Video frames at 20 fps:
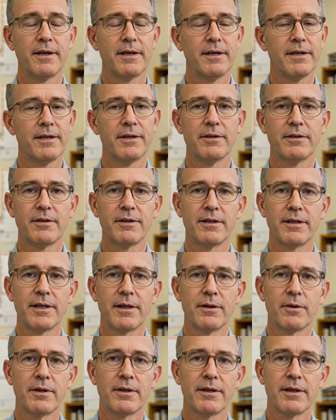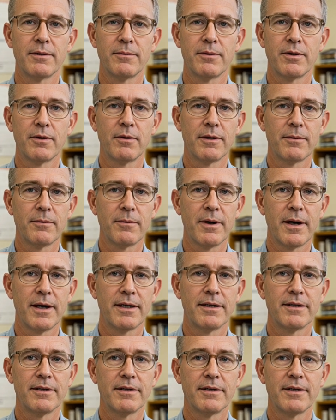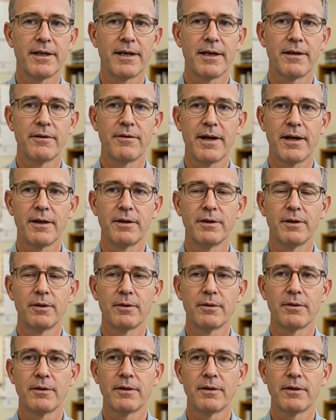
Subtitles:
is distinguishing between price and value.